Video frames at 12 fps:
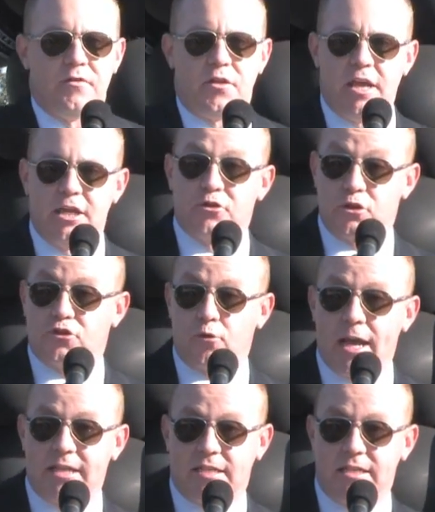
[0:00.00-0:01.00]
The interest
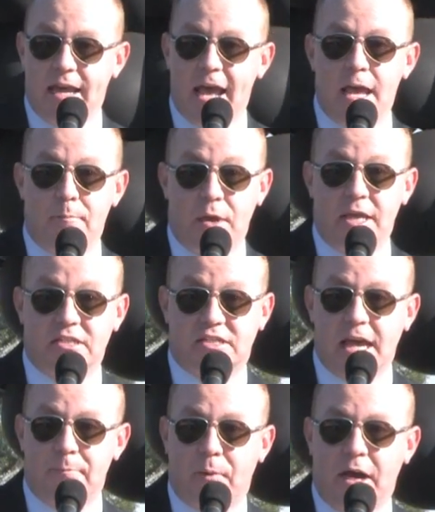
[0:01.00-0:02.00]
rate today being
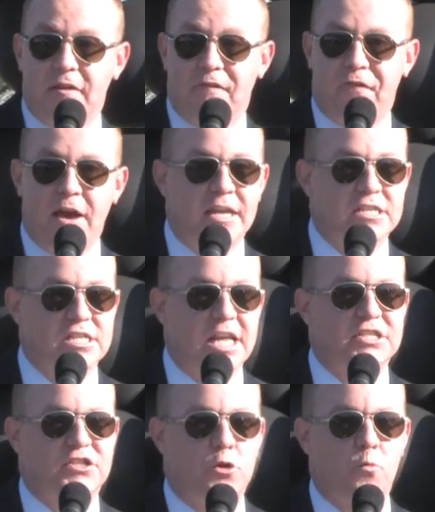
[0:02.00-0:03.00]
set by the Fed is
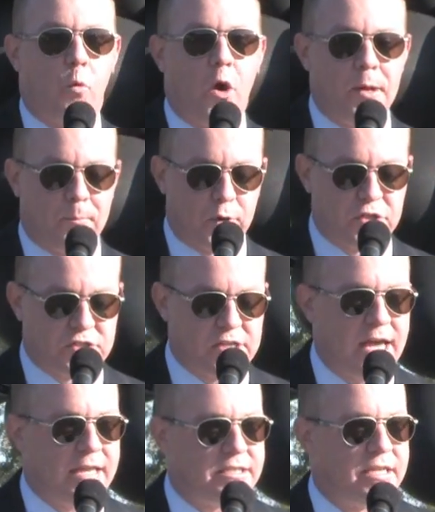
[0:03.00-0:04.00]
less than
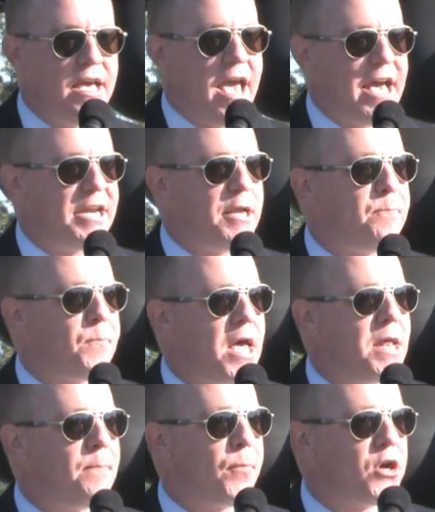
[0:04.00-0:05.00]
1%, and in
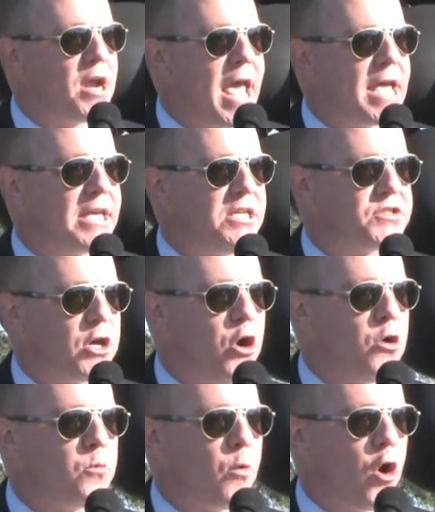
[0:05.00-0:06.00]
Ben Bernanke's
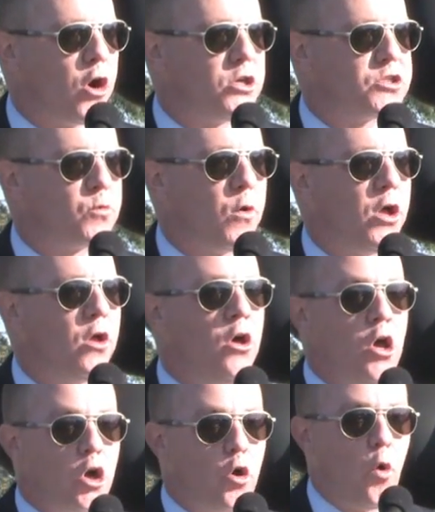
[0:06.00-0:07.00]
own words will,
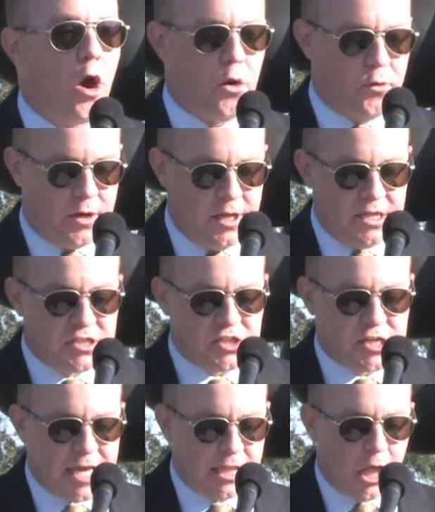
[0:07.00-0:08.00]
quote,
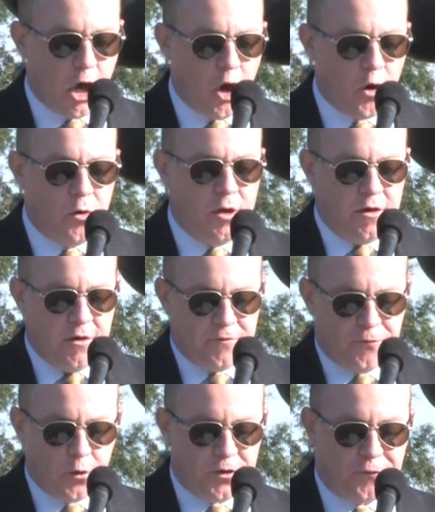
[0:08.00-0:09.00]
stay low
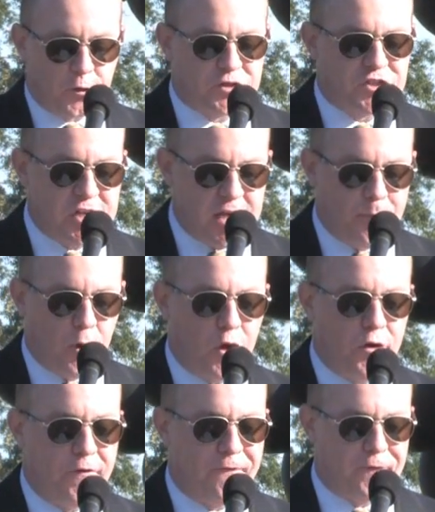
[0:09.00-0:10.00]
for the
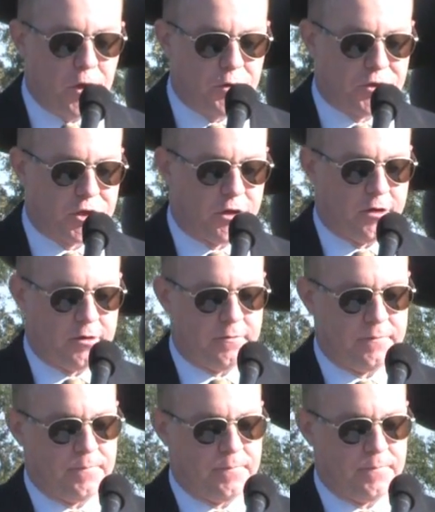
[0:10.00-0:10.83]
foreseeable future.